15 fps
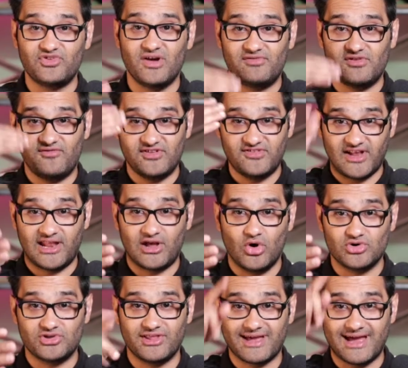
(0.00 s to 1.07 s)
So you have to physically
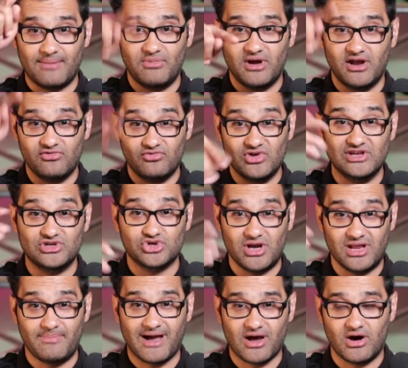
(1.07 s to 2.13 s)
go to the camera and
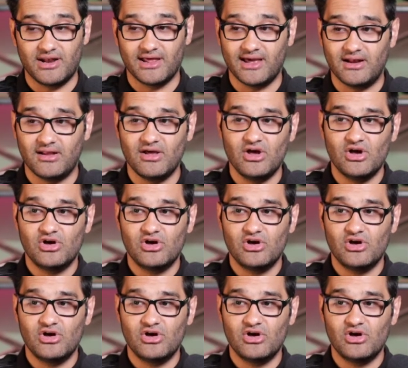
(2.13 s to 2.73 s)
return it back on again.